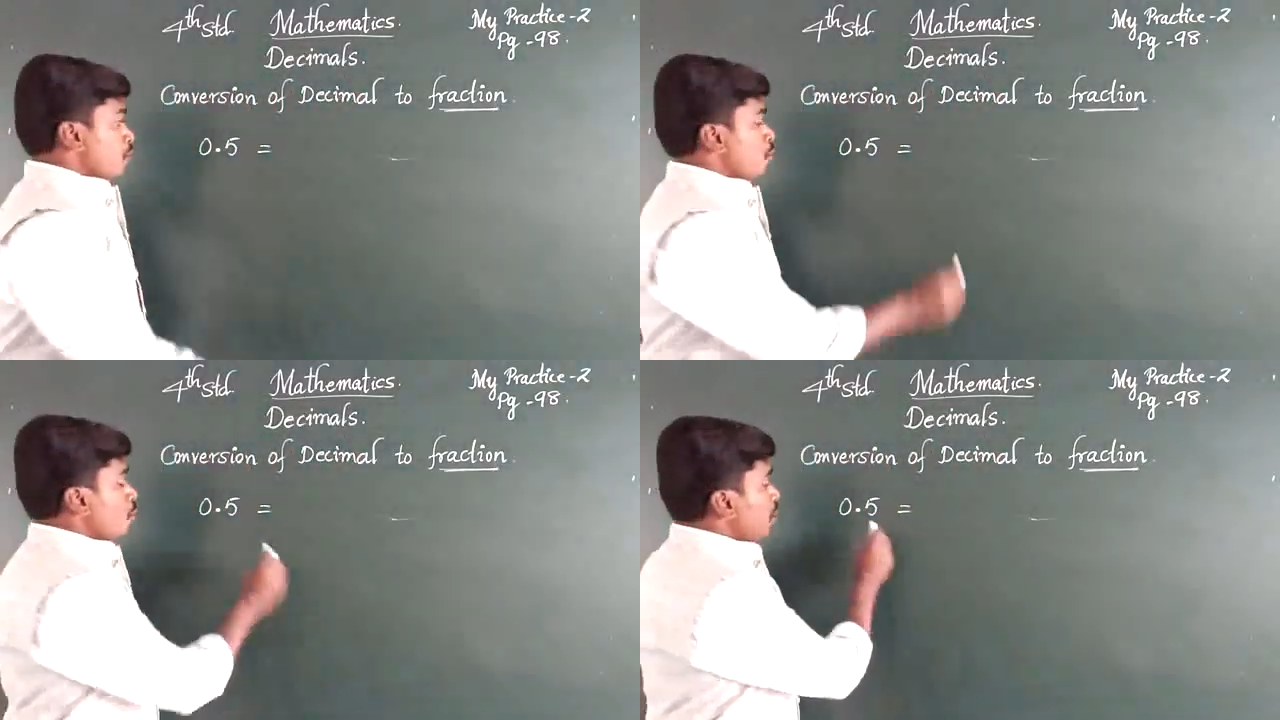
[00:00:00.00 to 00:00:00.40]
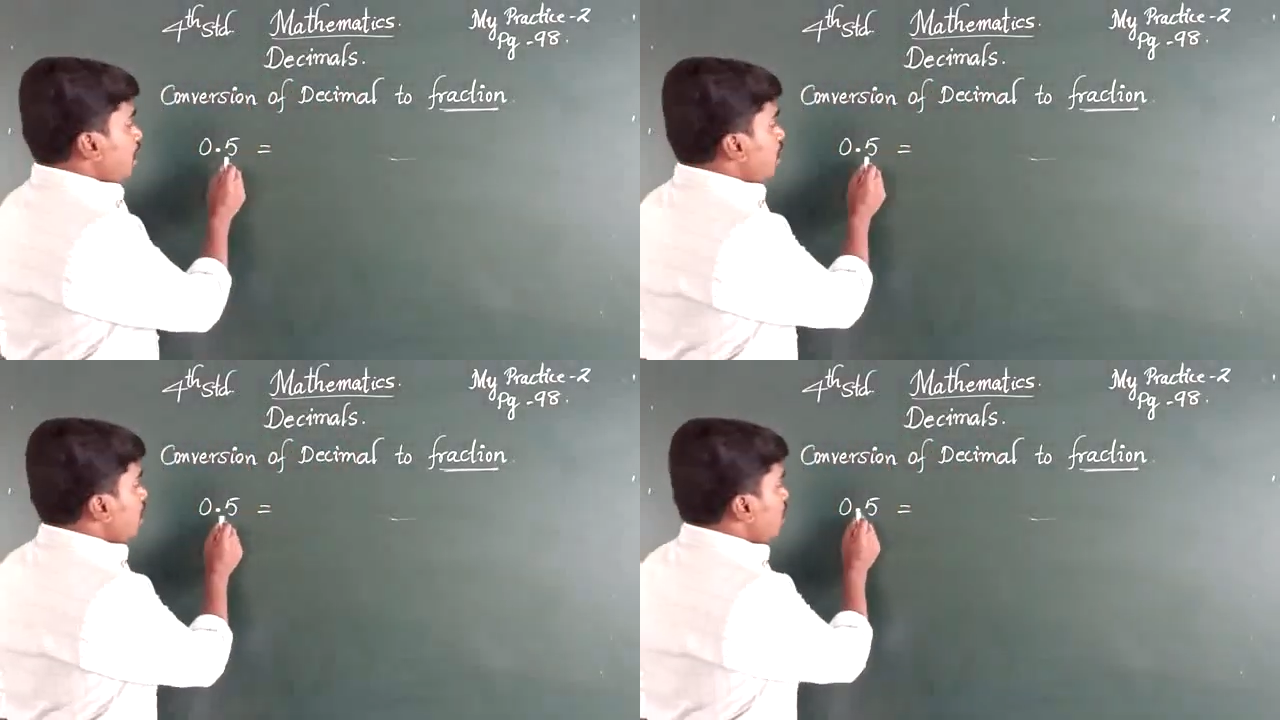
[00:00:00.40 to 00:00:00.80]
So
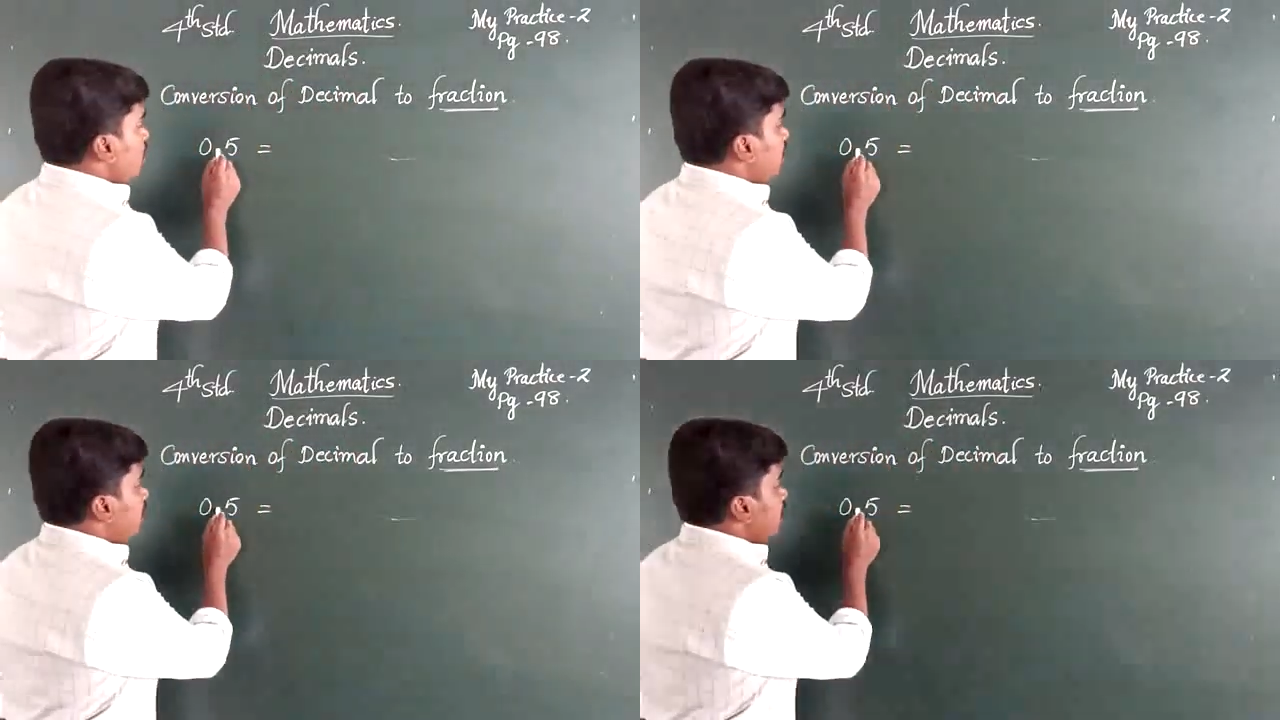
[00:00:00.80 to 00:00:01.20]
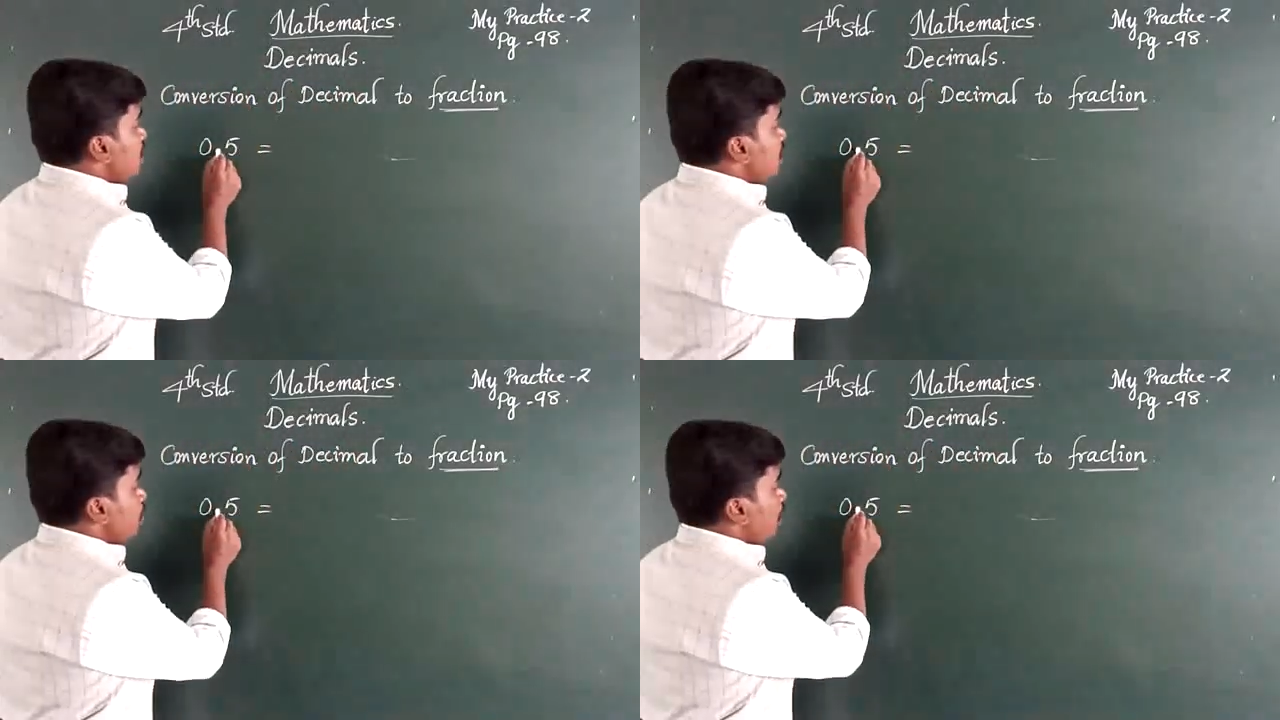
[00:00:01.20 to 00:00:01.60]
in
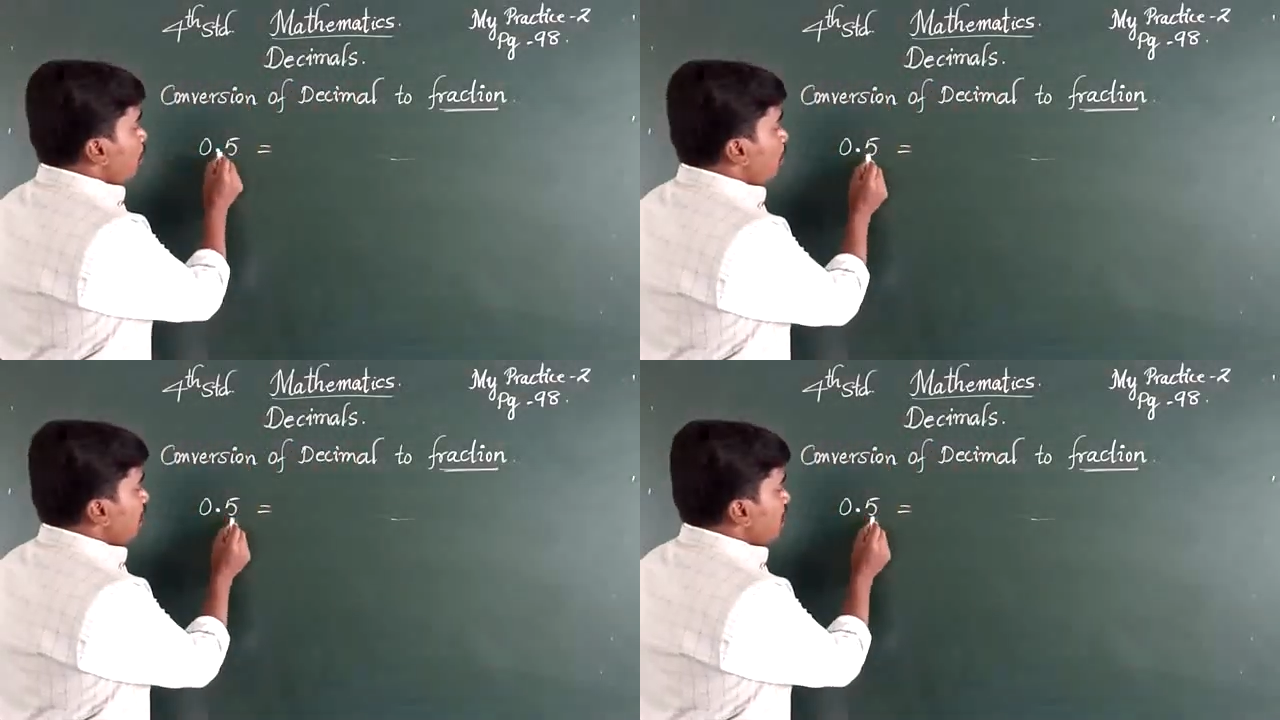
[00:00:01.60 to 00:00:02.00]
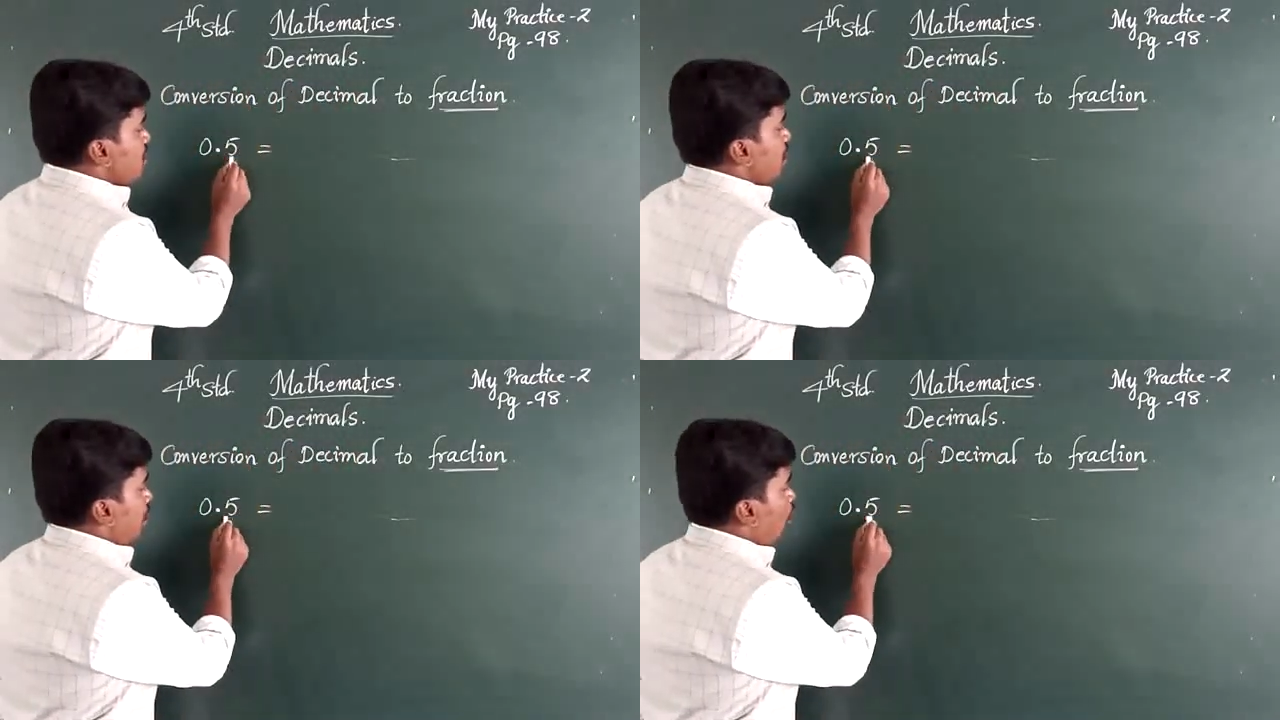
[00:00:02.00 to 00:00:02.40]
decimal
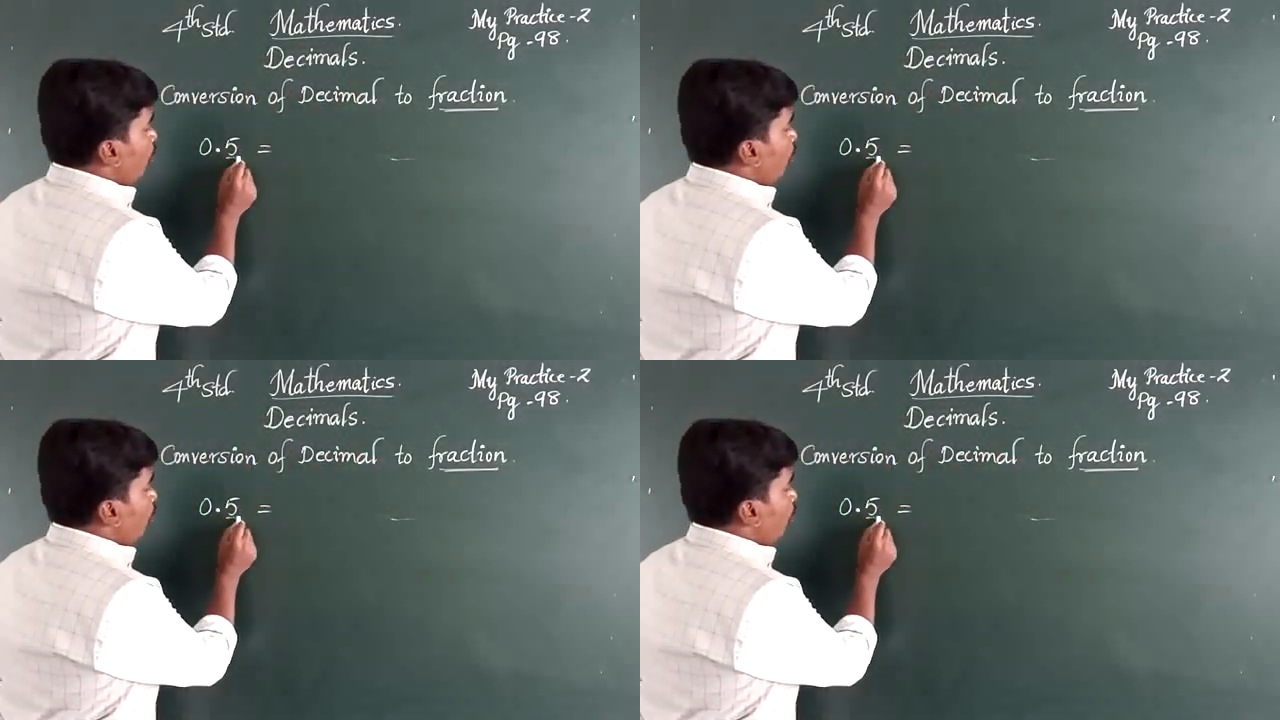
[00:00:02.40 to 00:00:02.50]
place,